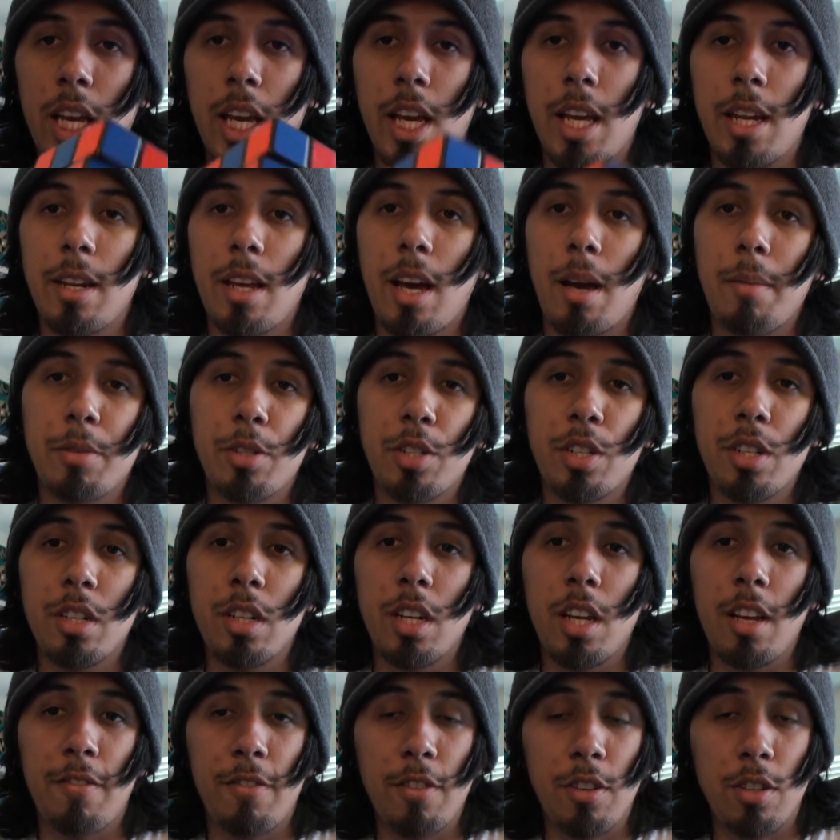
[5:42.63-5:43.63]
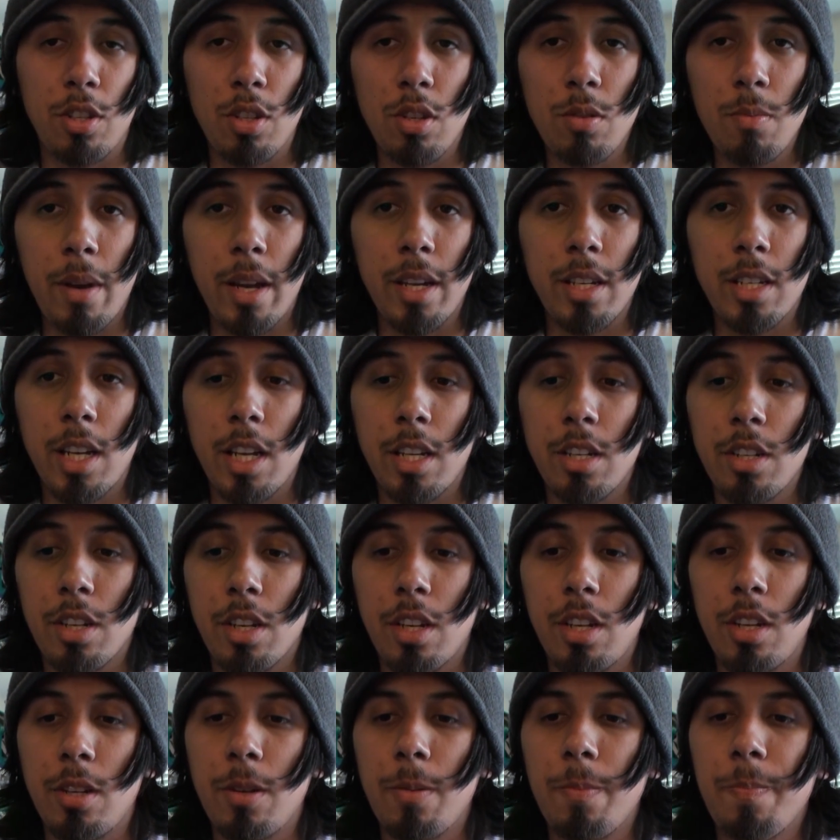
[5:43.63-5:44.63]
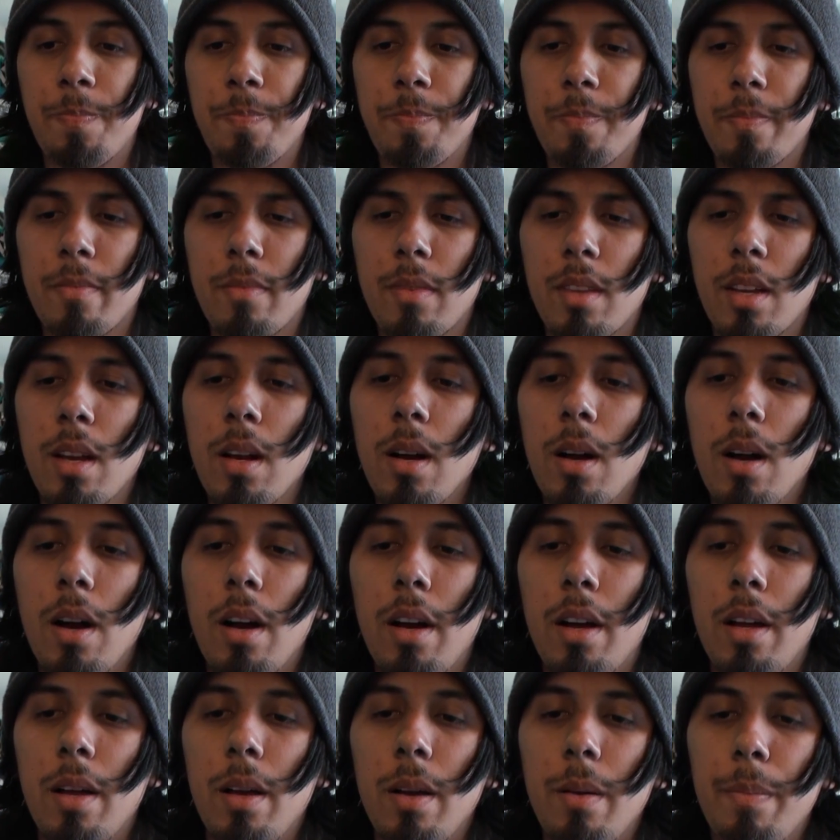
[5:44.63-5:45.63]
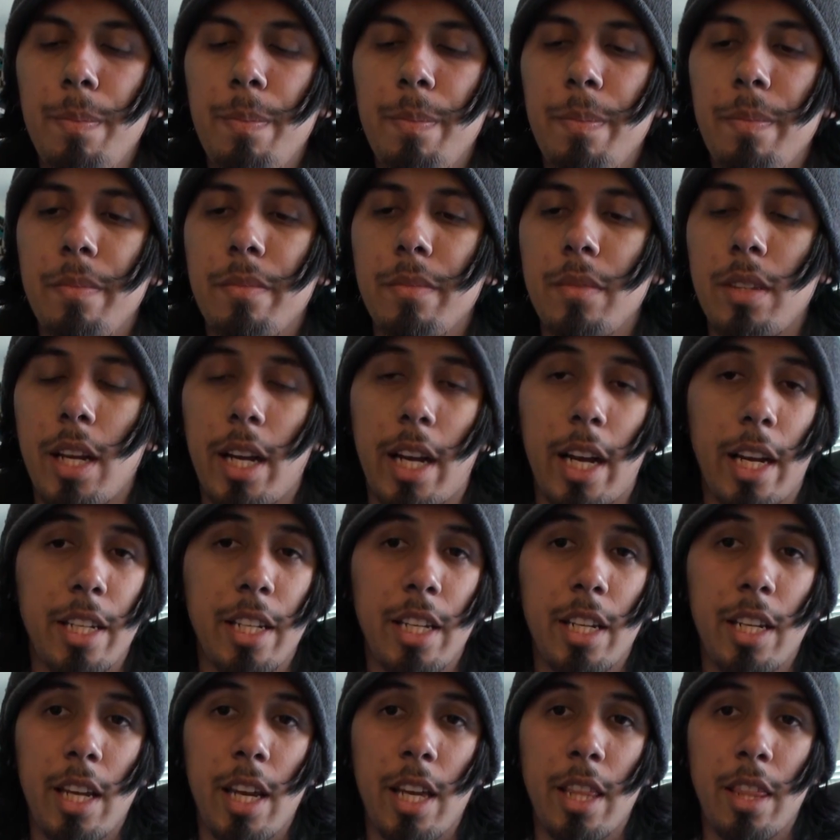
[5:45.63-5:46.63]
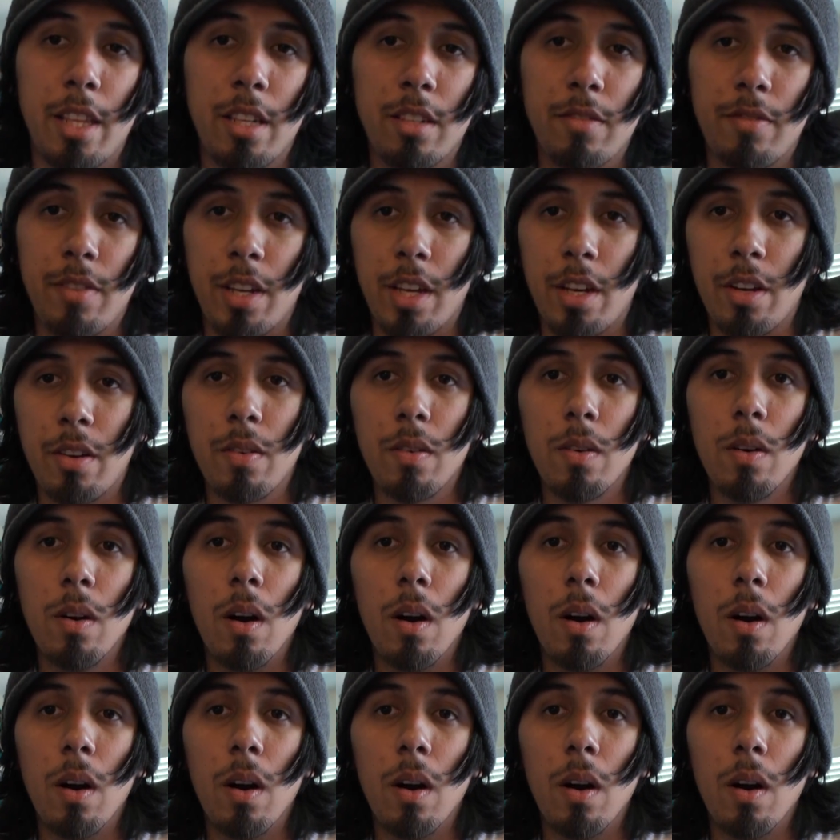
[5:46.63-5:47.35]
And I'm sure if you do maintain your cube, like I did in this video,